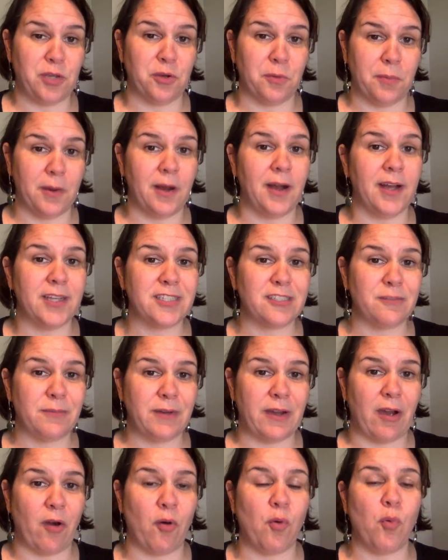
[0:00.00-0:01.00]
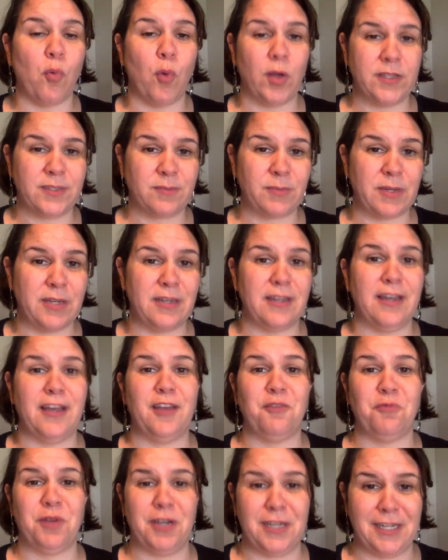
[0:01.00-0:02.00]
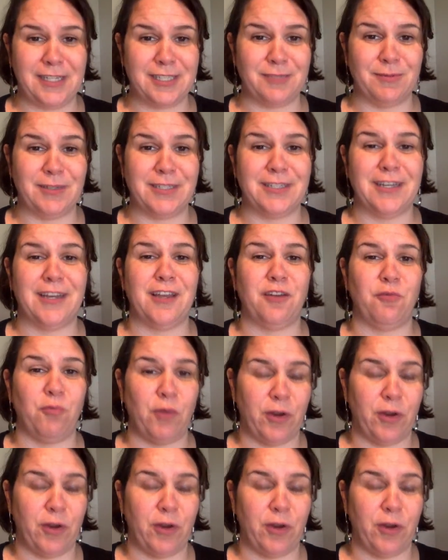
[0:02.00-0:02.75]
your boss, about what's been done, what needs to be done,